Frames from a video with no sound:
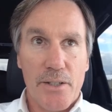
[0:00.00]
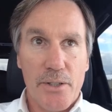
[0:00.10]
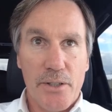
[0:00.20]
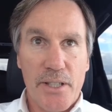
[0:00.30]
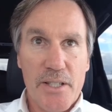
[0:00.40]

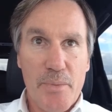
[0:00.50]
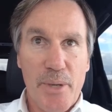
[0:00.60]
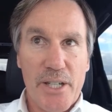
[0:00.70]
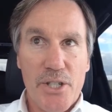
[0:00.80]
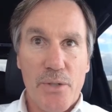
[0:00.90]
During the
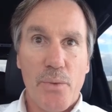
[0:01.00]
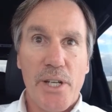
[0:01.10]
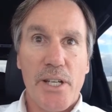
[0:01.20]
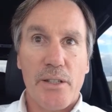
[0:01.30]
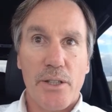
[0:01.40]
inspection,
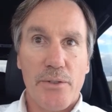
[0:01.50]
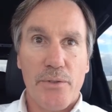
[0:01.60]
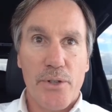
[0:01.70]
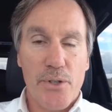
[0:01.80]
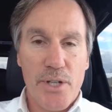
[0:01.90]
we look
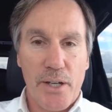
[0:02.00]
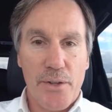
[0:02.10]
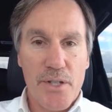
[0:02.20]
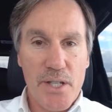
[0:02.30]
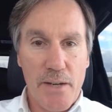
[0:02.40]
for those
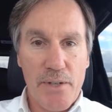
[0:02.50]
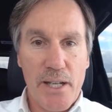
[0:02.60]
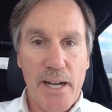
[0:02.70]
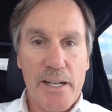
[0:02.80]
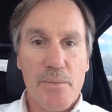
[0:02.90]
health and
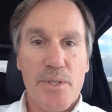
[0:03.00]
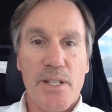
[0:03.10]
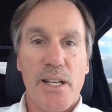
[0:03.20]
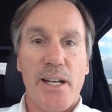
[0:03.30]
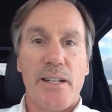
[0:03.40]
safety
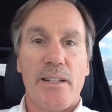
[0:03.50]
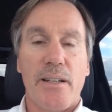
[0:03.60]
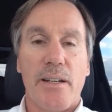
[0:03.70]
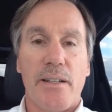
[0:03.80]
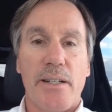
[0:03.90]
items that
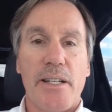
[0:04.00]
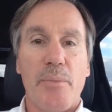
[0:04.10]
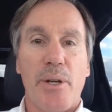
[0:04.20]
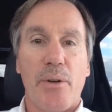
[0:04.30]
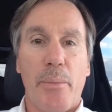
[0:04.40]
need
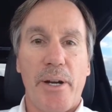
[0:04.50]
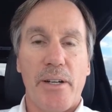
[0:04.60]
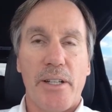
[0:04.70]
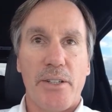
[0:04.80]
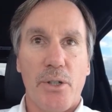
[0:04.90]
to be
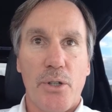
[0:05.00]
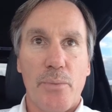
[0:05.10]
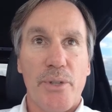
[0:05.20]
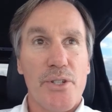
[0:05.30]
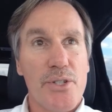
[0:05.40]
repaired in the
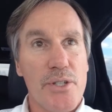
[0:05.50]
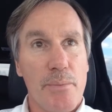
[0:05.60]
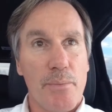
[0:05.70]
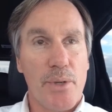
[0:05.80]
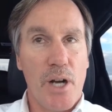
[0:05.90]
home. There's
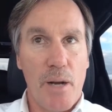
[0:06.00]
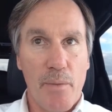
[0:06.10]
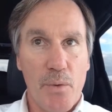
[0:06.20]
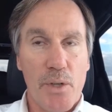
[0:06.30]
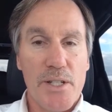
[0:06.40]
some
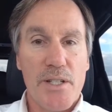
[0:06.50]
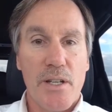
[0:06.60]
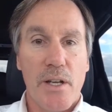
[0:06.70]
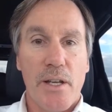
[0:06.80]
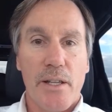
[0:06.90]
common
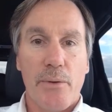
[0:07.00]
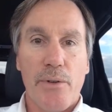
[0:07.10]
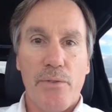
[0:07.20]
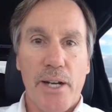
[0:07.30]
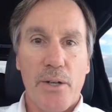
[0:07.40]
ones that
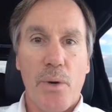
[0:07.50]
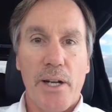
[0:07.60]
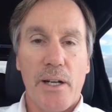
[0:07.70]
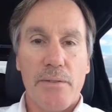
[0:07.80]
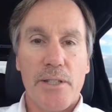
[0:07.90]
we find
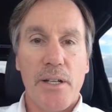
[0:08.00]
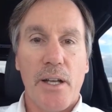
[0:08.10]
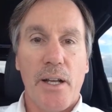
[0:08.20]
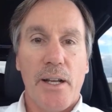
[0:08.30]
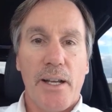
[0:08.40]
quite often,
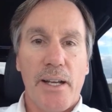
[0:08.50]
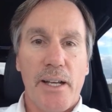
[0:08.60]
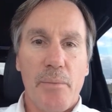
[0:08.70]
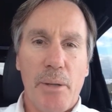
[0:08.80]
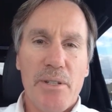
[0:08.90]

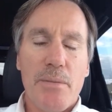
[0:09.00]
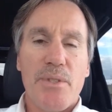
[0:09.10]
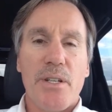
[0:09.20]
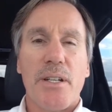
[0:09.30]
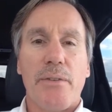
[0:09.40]
and maybe
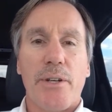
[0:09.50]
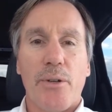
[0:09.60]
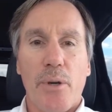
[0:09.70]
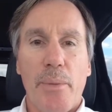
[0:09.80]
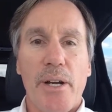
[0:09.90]
some
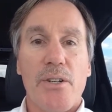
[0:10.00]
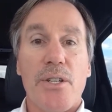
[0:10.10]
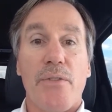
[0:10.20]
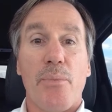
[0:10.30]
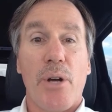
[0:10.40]
significant
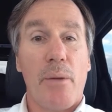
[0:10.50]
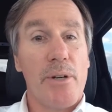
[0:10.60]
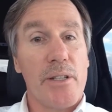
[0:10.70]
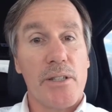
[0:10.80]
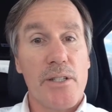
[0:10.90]
repairs if the
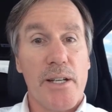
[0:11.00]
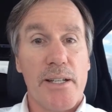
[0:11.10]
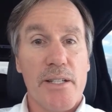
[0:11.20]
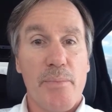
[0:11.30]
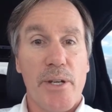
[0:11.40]
property looks
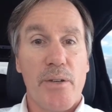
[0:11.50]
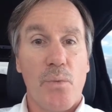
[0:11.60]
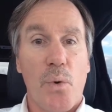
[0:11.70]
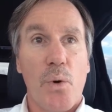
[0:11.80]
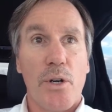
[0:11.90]
like it's
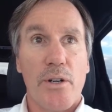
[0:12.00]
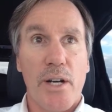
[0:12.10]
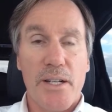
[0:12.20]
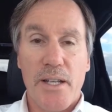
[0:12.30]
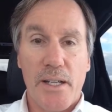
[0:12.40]
been worn or
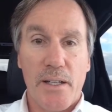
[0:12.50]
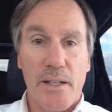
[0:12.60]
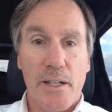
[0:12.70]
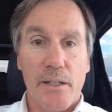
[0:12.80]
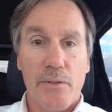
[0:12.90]
not taken
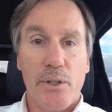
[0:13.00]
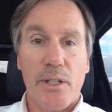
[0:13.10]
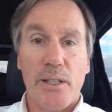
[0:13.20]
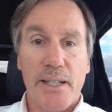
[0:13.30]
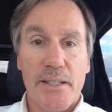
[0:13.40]
care of or
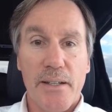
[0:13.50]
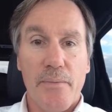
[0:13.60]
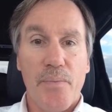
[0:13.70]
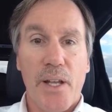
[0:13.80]
neglected.